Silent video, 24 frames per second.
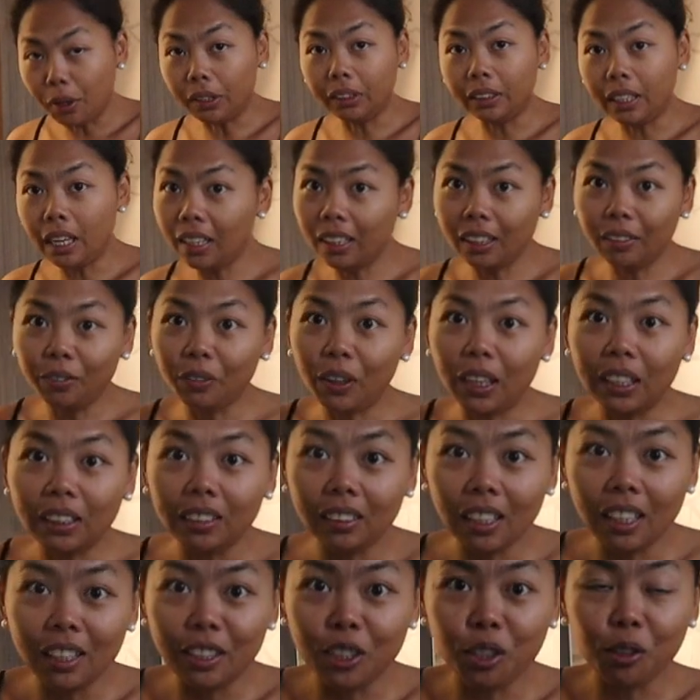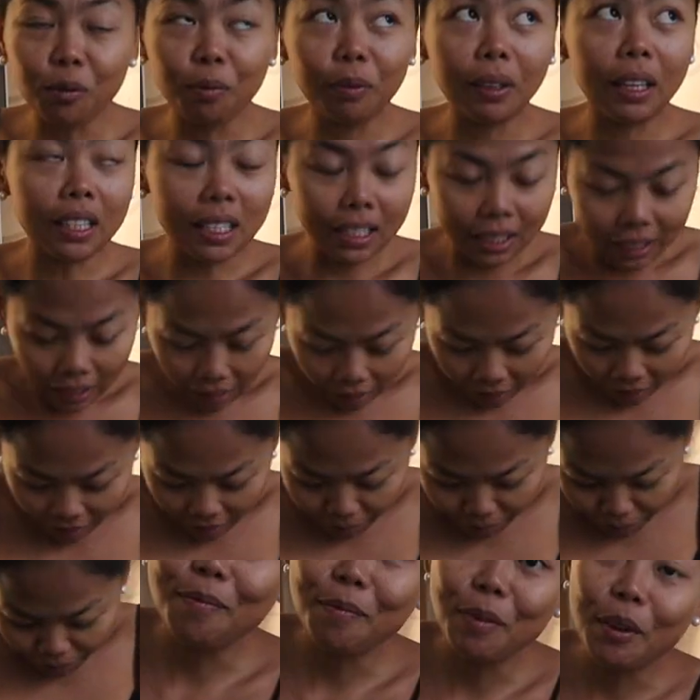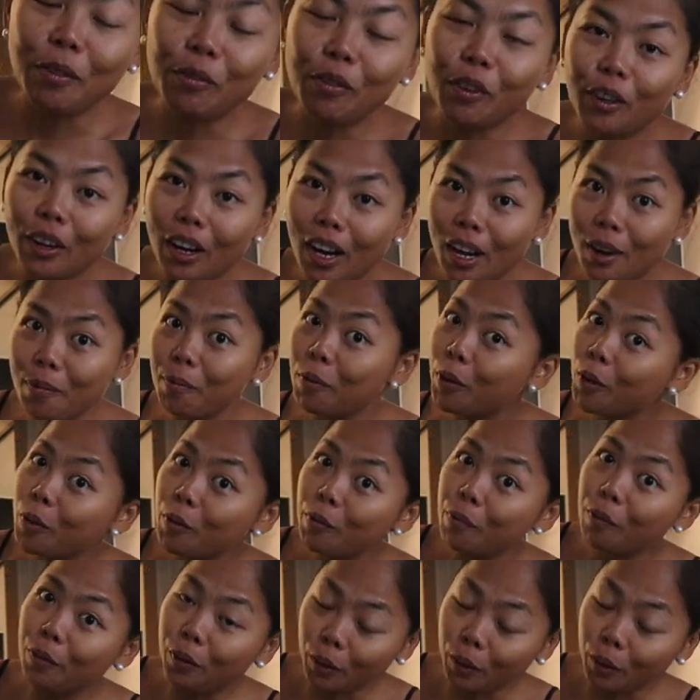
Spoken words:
will take advantage of that sun before I move